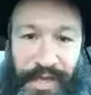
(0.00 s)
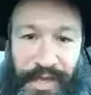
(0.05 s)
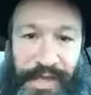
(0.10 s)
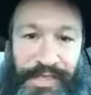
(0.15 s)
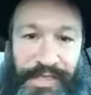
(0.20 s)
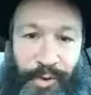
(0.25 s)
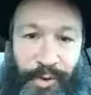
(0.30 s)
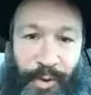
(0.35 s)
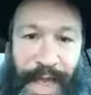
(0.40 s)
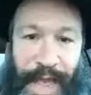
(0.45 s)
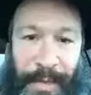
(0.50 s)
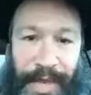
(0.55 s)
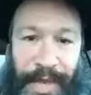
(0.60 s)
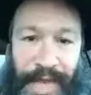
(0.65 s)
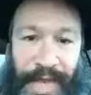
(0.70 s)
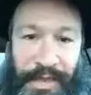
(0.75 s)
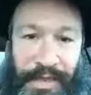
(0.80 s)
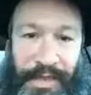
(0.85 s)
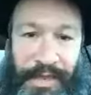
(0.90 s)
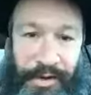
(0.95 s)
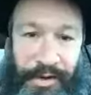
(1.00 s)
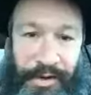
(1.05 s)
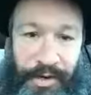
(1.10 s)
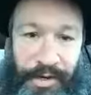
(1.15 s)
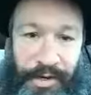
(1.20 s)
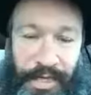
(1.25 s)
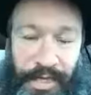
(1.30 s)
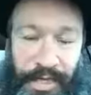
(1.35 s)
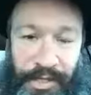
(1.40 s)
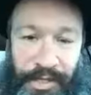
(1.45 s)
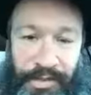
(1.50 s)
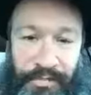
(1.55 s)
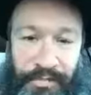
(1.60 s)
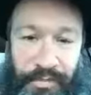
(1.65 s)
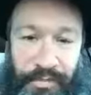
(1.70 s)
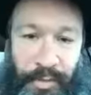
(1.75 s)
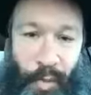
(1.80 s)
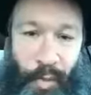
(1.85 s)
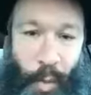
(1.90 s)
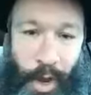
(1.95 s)
as a rabbi here
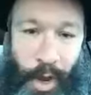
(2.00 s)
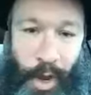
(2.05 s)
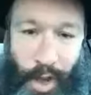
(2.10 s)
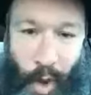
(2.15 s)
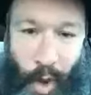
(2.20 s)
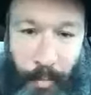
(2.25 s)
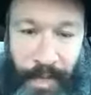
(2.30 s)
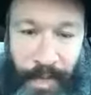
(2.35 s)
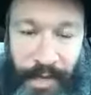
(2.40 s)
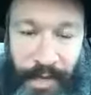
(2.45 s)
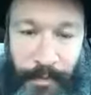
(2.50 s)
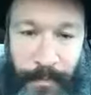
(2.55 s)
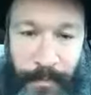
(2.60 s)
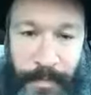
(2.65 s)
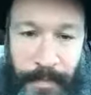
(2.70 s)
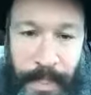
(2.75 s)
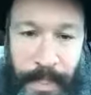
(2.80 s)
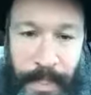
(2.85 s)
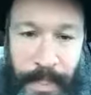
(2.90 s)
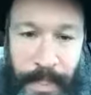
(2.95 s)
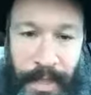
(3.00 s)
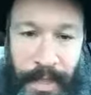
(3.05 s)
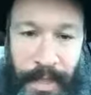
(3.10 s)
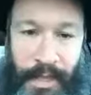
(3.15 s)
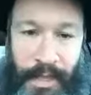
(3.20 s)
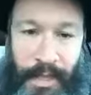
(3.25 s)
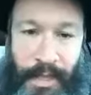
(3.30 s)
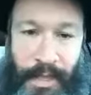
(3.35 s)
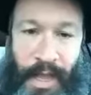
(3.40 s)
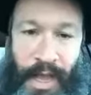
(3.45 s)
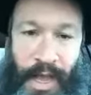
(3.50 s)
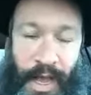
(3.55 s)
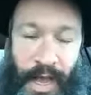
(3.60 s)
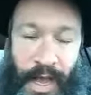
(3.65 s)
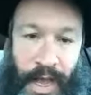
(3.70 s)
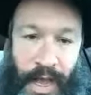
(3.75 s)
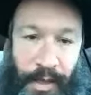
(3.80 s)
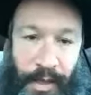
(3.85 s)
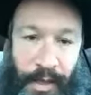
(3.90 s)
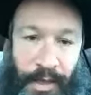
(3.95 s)
in Wyoming.
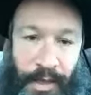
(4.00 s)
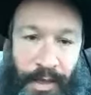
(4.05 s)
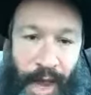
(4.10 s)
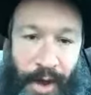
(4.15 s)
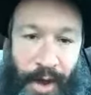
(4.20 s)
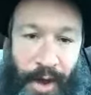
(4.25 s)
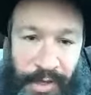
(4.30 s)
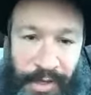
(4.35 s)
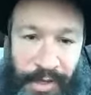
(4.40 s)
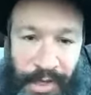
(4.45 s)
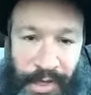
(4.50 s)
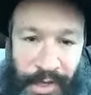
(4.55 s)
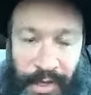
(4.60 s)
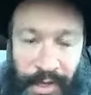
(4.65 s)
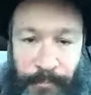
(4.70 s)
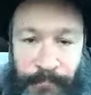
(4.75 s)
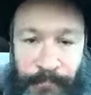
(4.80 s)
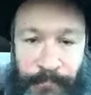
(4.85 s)
Unfortunately,